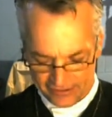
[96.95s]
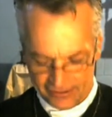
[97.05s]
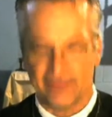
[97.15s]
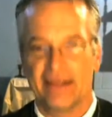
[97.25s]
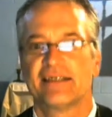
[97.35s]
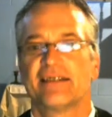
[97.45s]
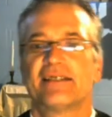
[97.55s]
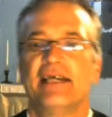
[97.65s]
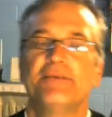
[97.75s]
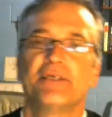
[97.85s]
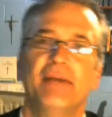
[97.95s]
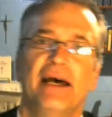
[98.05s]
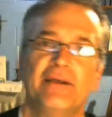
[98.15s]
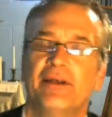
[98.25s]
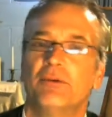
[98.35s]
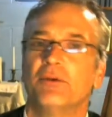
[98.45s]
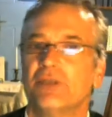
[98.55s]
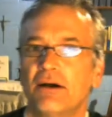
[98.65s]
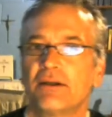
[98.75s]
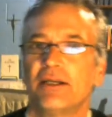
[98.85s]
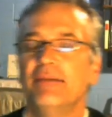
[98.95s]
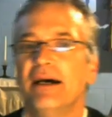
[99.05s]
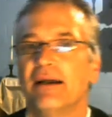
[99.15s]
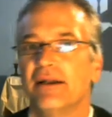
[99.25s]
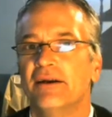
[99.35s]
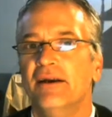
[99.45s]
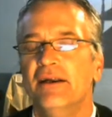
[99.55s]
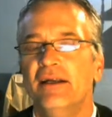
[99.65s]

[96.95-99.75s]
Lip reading: Now that's the subject matter that we're talking about here.